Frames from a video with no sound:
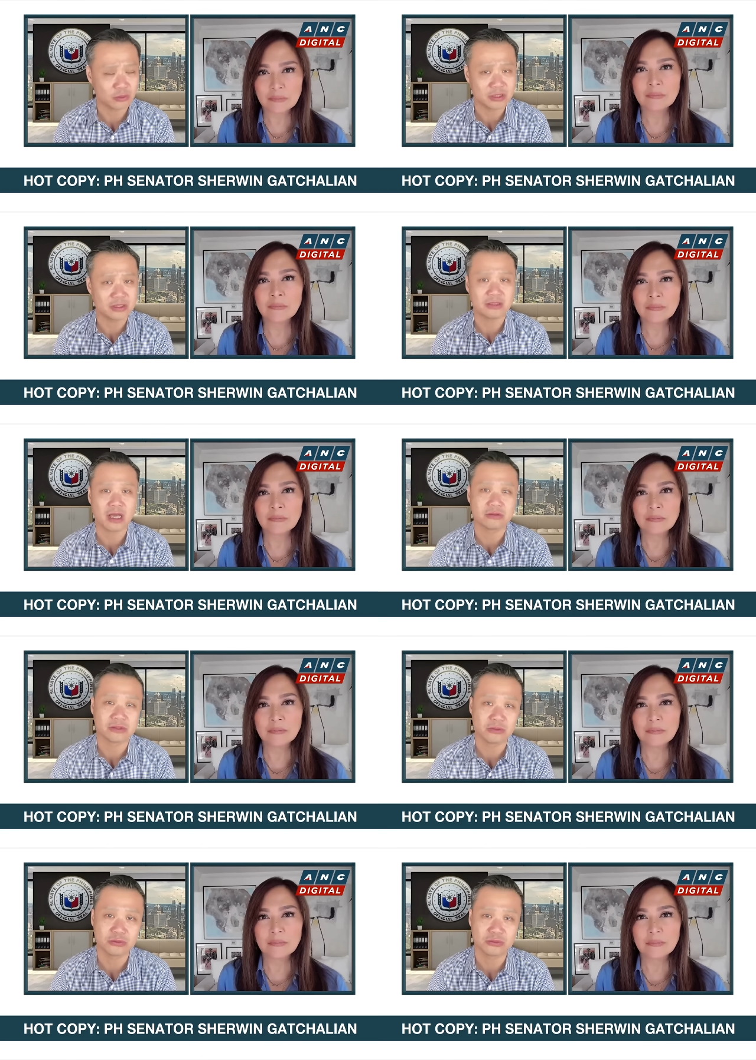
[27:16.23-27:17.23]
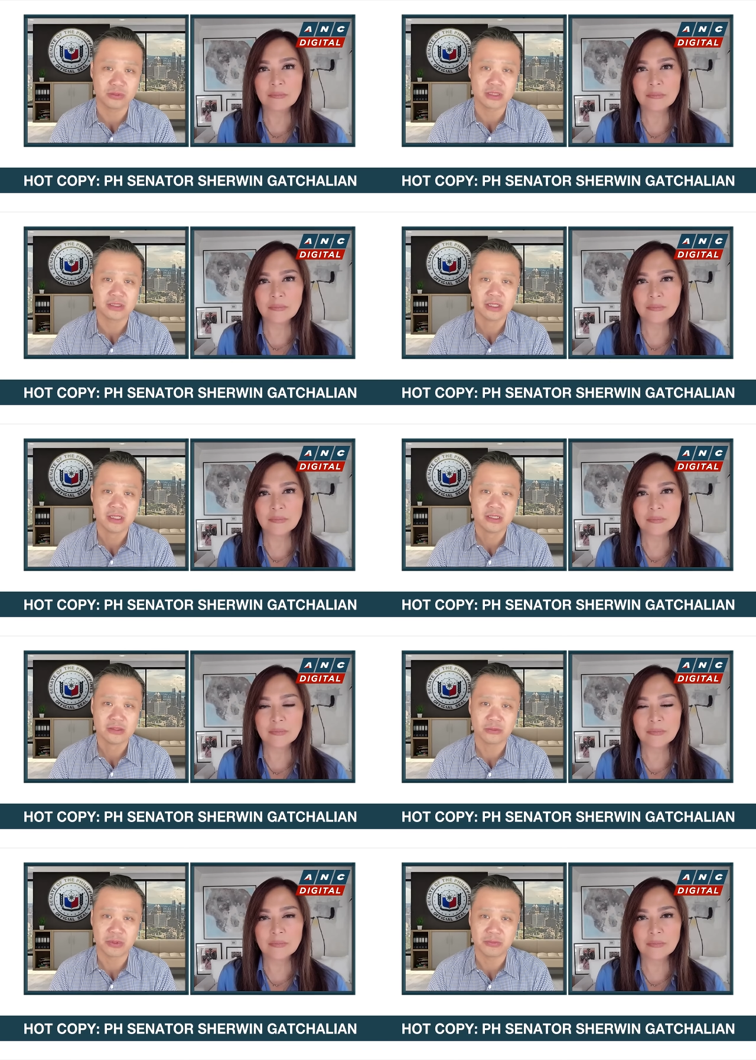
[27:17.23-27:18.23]
Speaker 1: 20,000 ghost students.
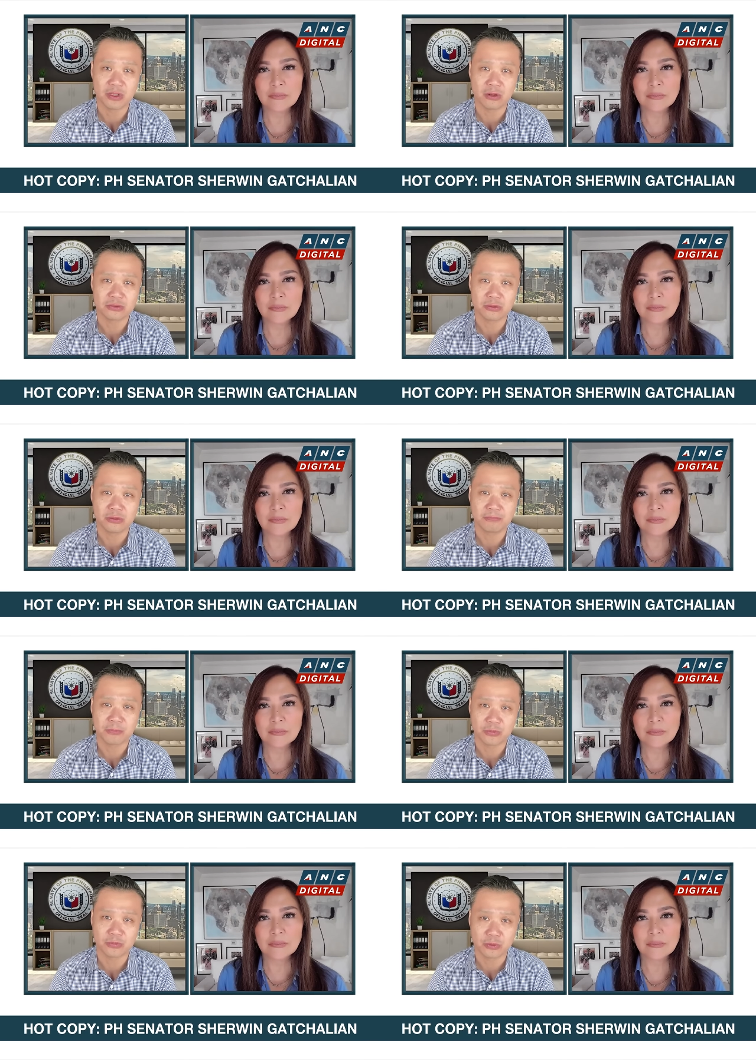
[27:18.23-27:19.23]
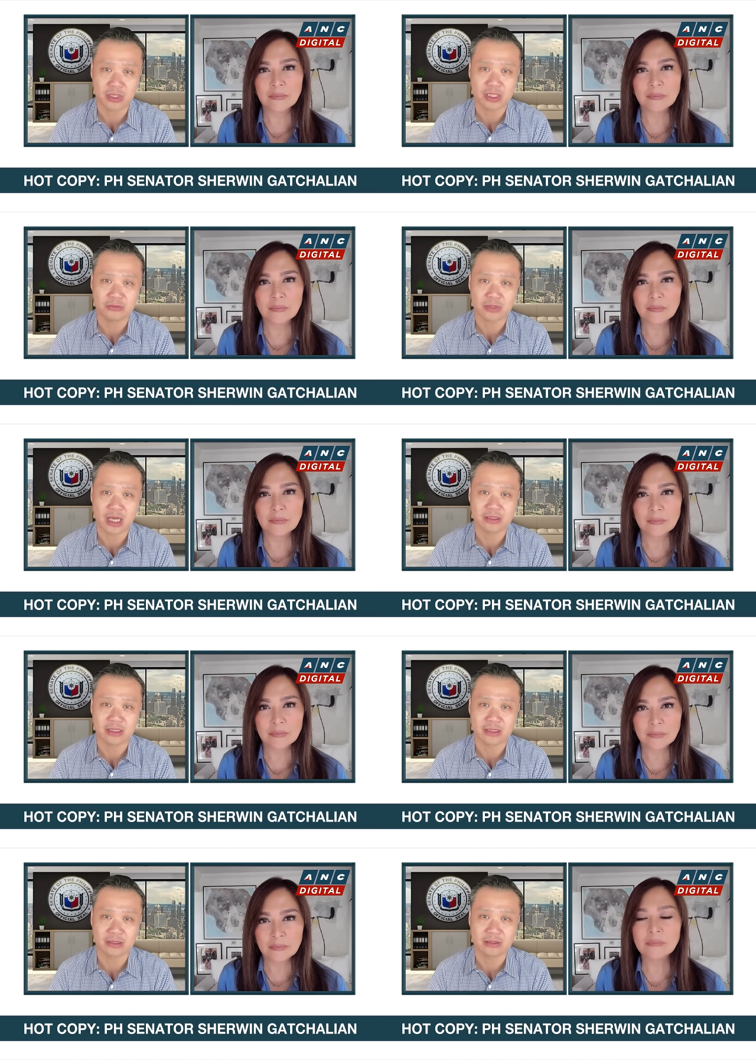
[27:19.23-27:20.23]
So we will also look into that
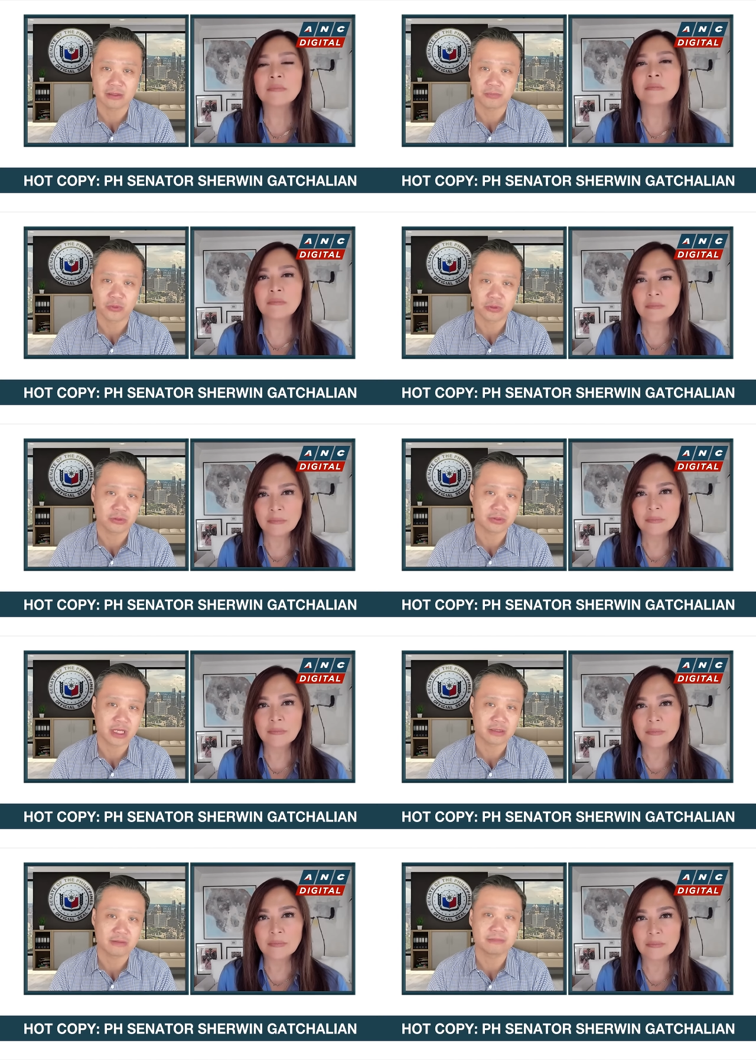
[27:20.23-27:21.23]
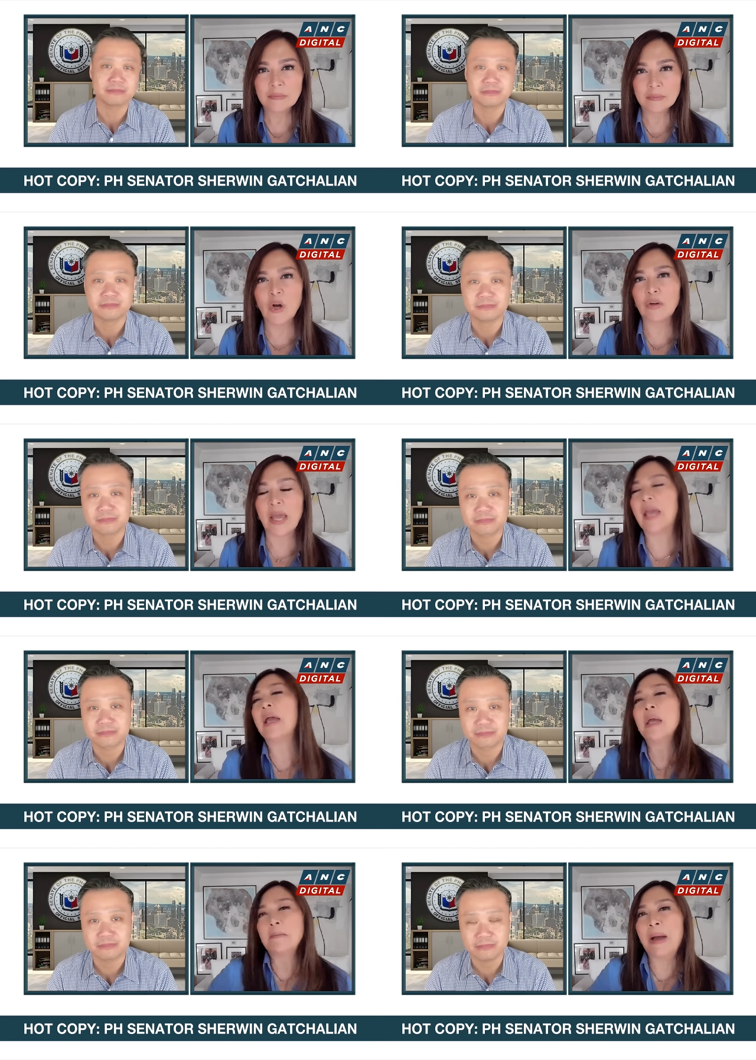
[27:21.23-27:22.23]
and get a report on that.
Speaker 2: Okay.
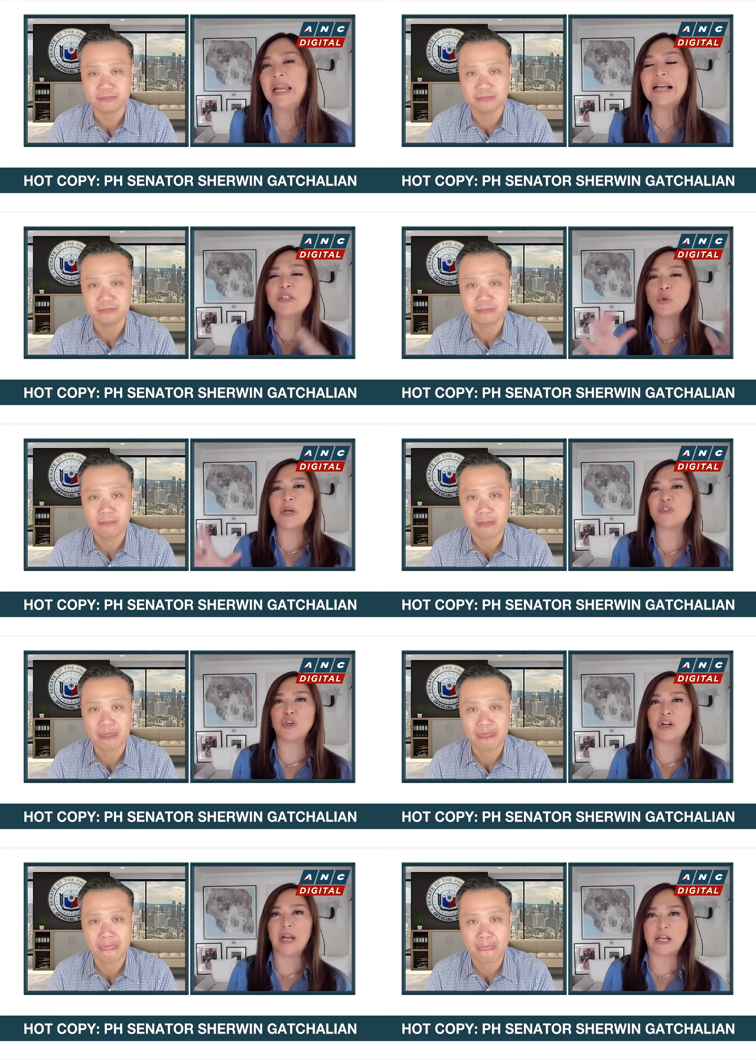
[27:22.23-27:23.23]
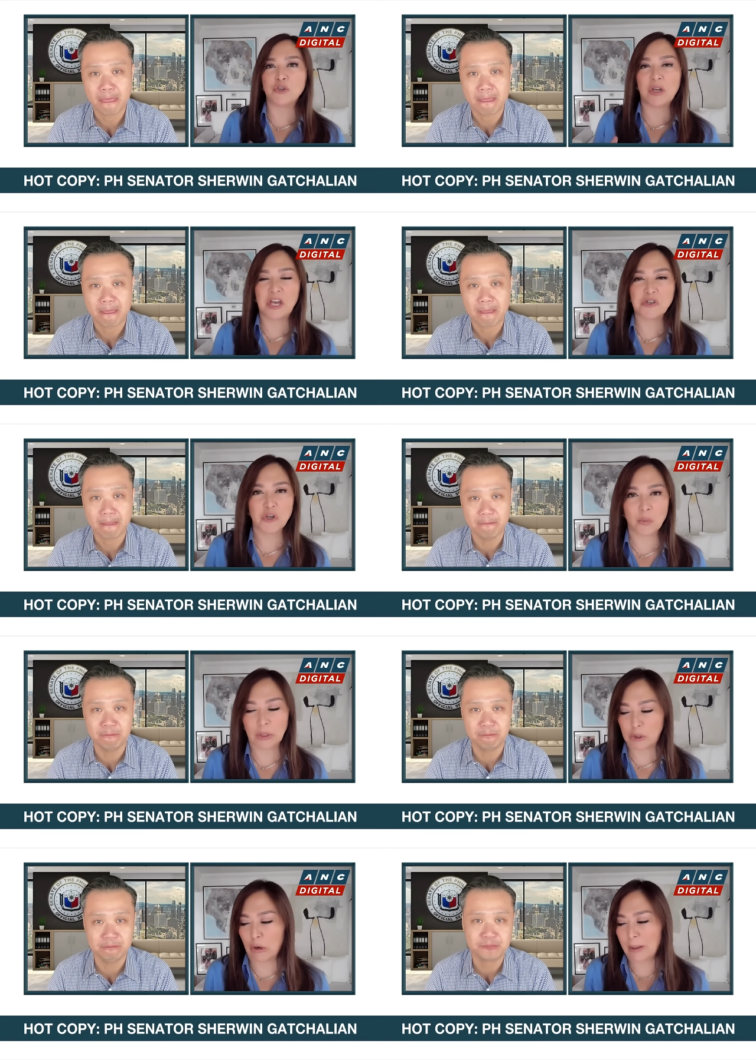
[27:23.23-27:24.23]
My last question on education, we'll
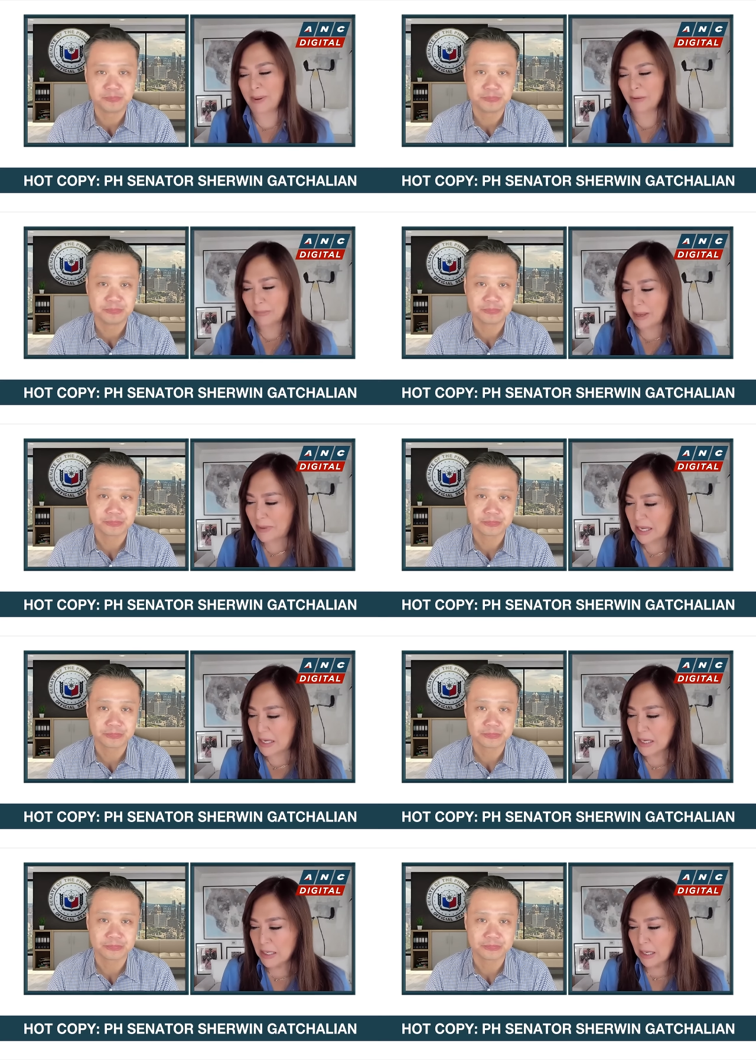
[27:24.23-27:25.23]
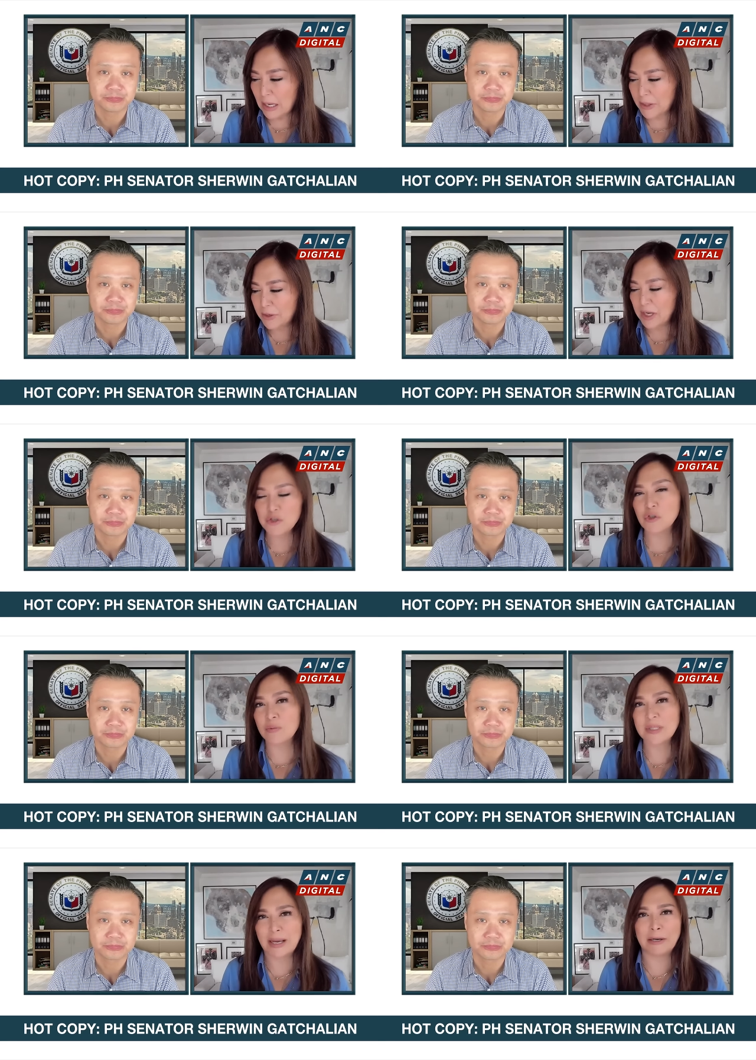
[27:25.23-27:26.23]
talk about maybe other
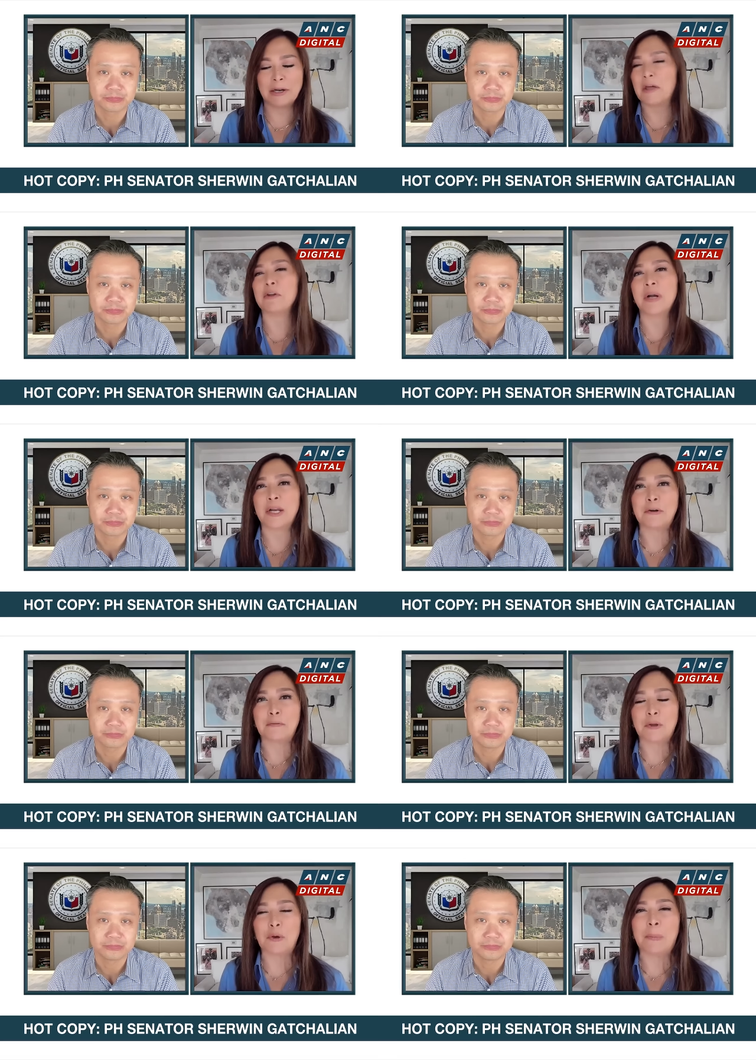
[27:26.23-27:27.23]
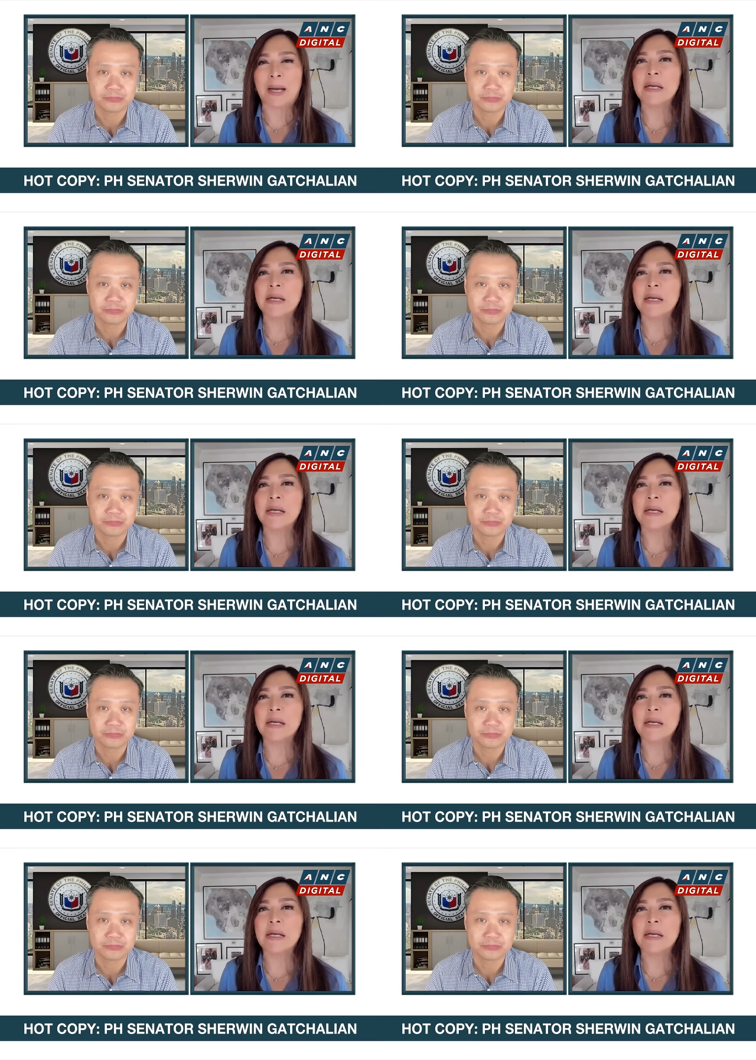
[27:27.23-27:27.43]
issues at another interview, but